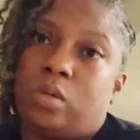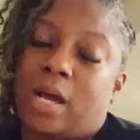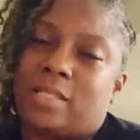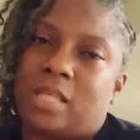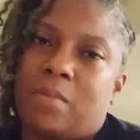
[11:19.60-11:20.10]

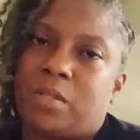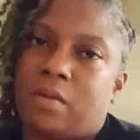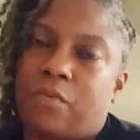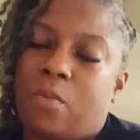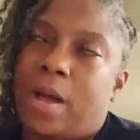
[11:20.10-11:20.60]
stayed with
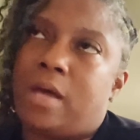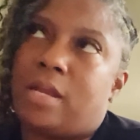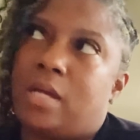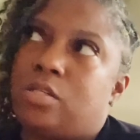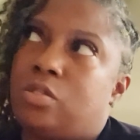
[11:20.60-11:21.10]
them for a while, and
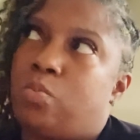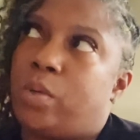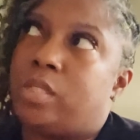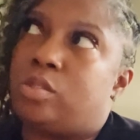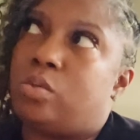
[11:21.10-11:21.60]
I
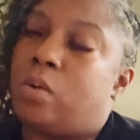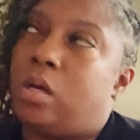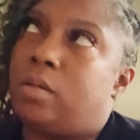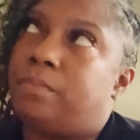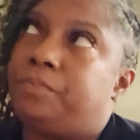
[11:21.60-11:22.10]
went
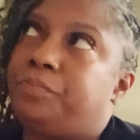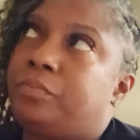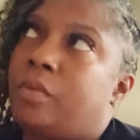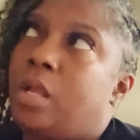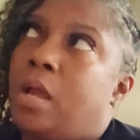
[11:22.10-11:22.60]
to
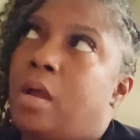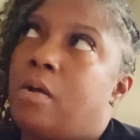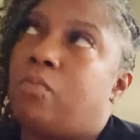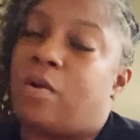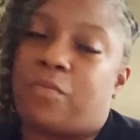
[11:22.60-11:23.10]

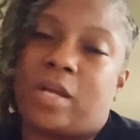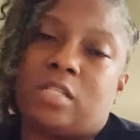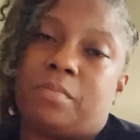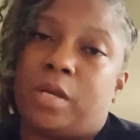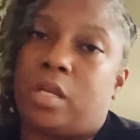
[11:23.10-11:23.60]
Rough
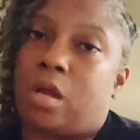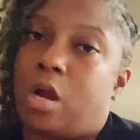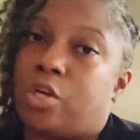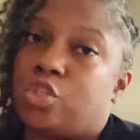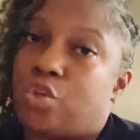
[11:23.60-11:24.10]
Riders Maryland
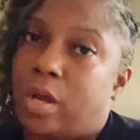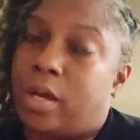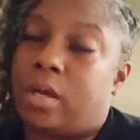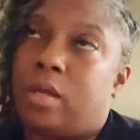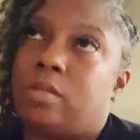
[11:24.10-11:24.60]
Car and
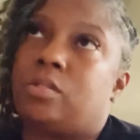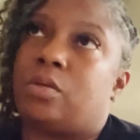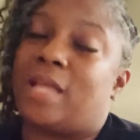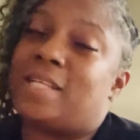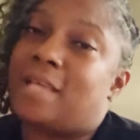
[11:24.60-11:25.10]
Truck. So
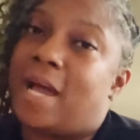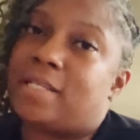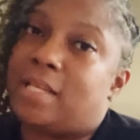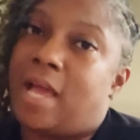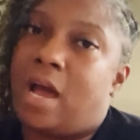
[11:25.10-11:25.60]
that's
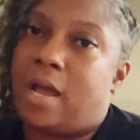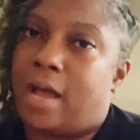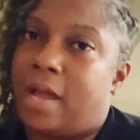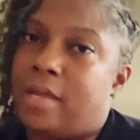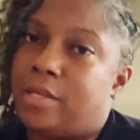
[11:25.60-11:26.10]
actually how I
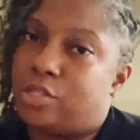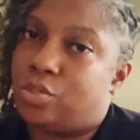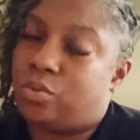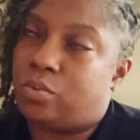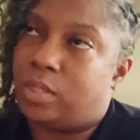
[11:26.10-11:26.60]
got
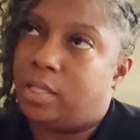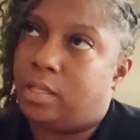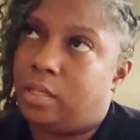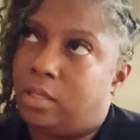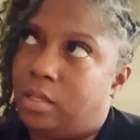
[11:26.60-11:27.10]
into
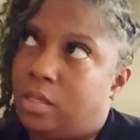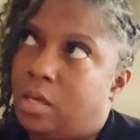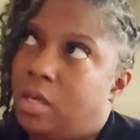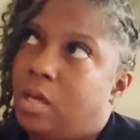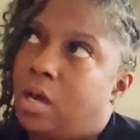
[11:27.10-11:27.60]
the
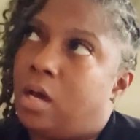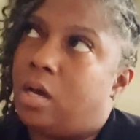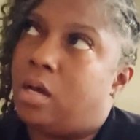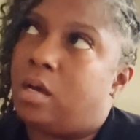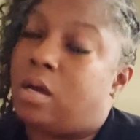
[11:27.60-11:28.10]

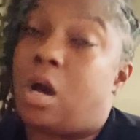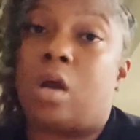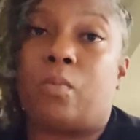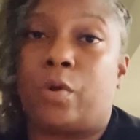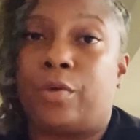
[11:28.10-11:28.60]

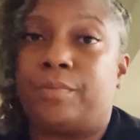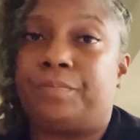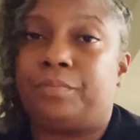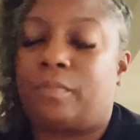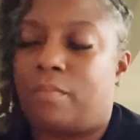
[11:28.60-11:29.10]
car world,
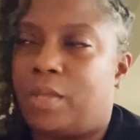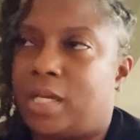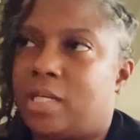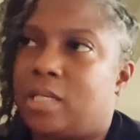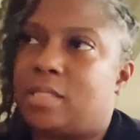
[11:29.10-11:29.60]

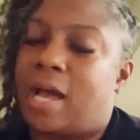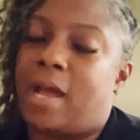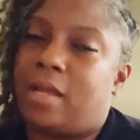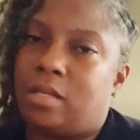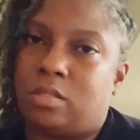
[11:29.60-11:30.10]
because
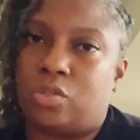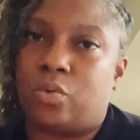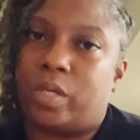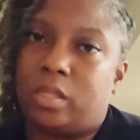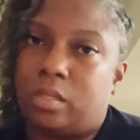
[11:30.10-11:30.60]
I
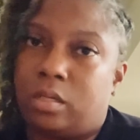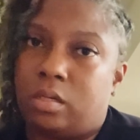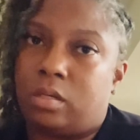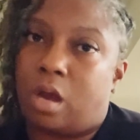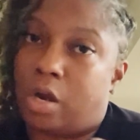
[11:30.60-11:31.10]
joined
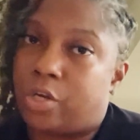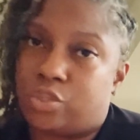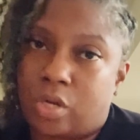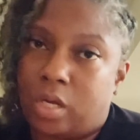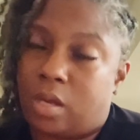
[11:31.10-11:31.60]
the car and
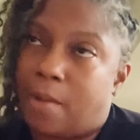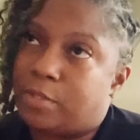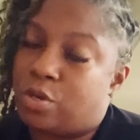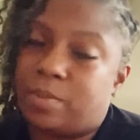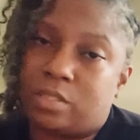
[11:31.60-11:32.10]
truck. I
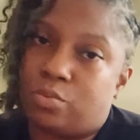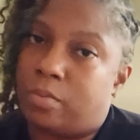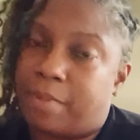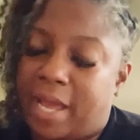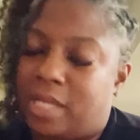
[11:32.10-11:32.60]
was always
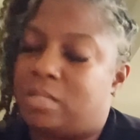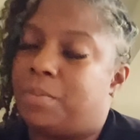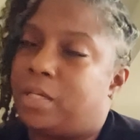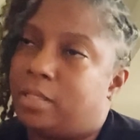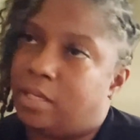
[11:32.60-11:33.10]
doing bikes,
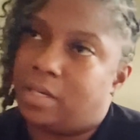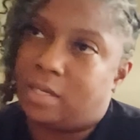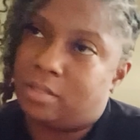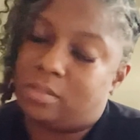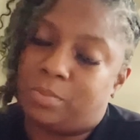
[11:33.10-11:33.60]
but then I
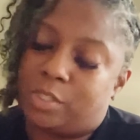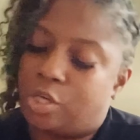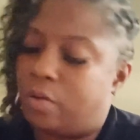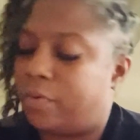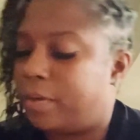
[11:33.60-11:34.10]
switched
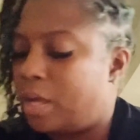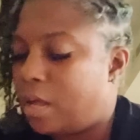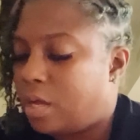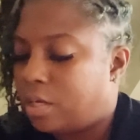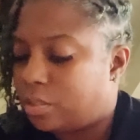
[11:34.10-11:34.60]
over.
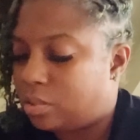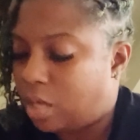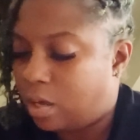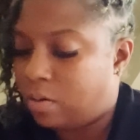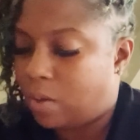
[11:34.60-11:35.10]

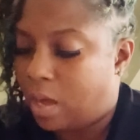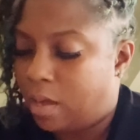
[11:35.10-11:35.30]
So